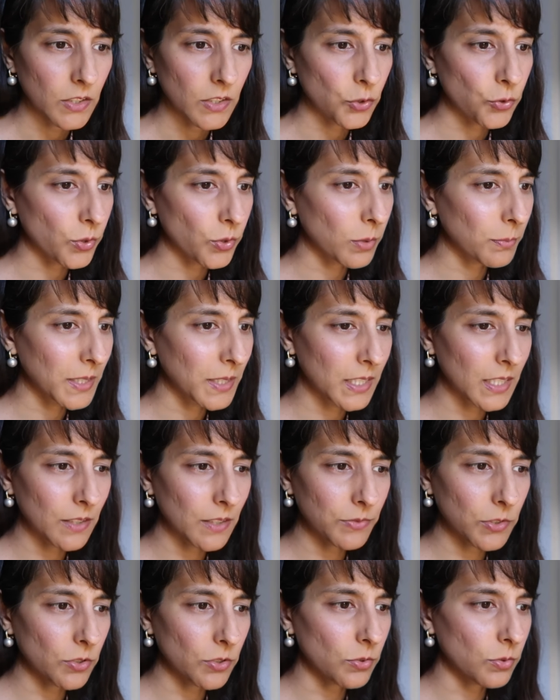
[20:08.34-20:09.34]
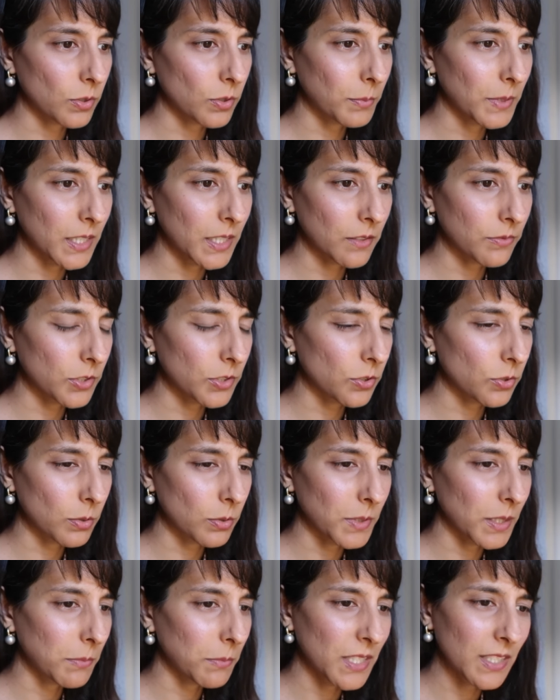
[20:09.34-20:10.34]
trauma after trauma after
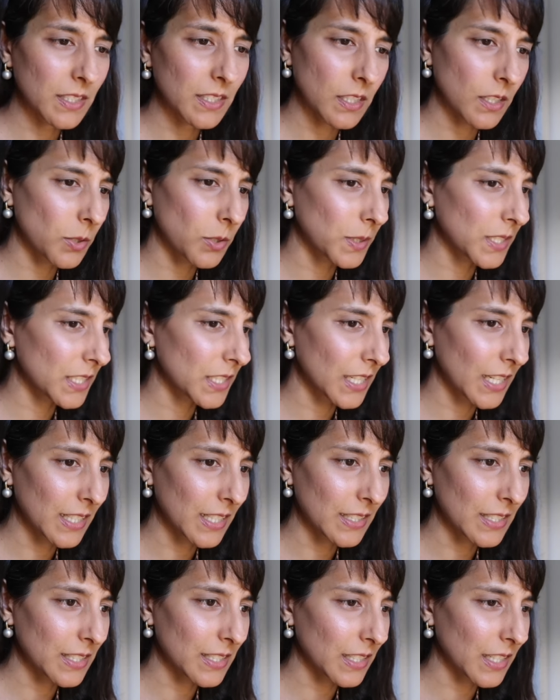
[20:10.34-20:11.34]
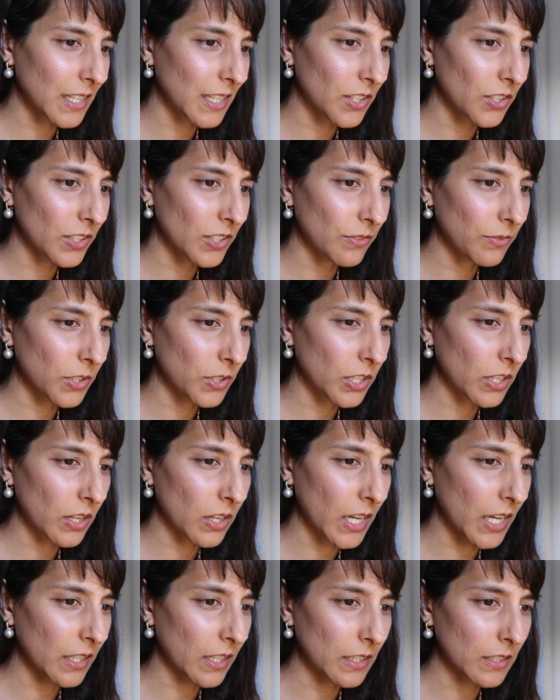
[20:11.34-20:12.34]
trauma. I mean, it's so intense. I don't even know
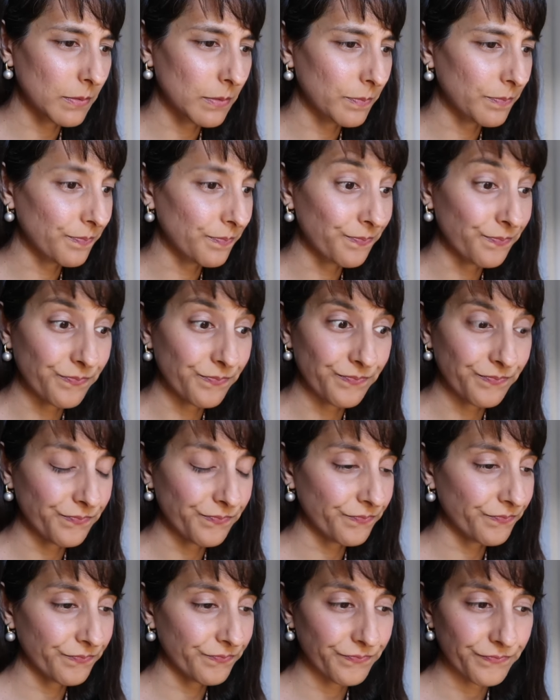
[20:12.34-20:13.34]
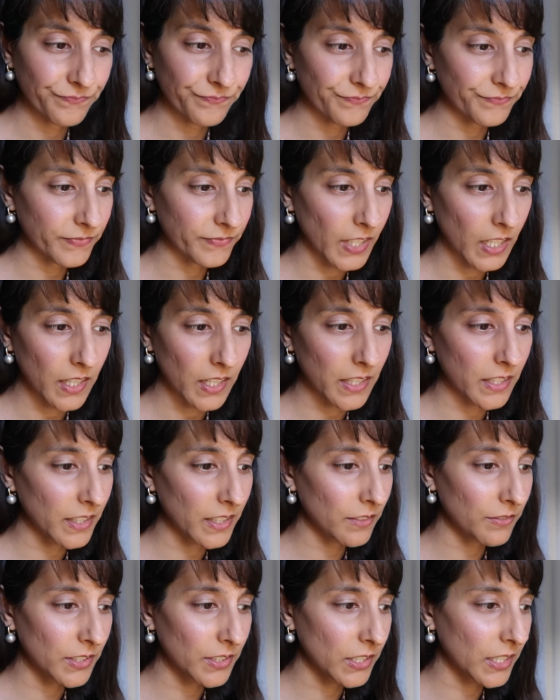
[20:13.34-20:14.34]
how to, I don't
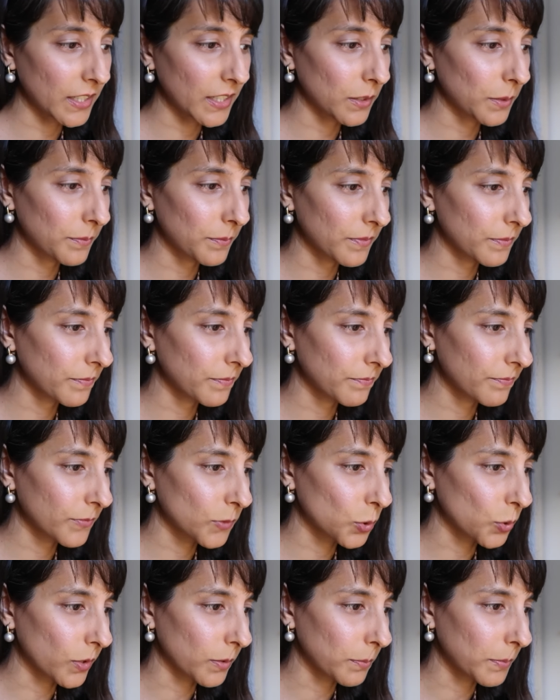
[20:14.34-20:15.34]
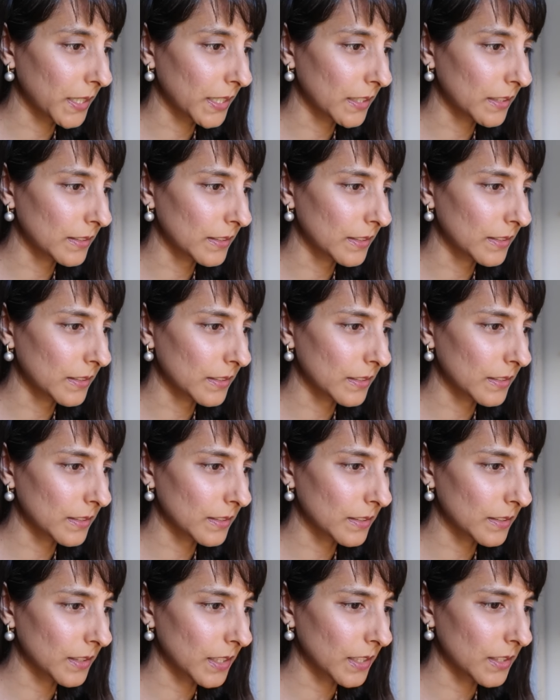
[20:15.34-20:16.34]
even know how to talk about it.
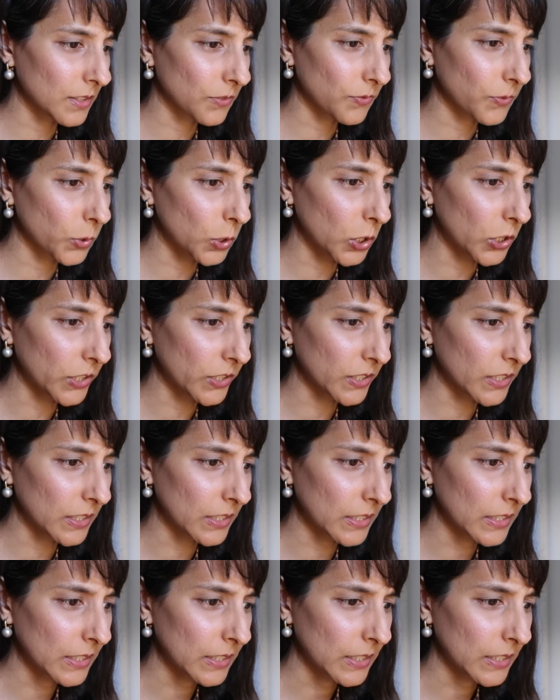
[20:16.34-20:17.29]
It's, that's full on.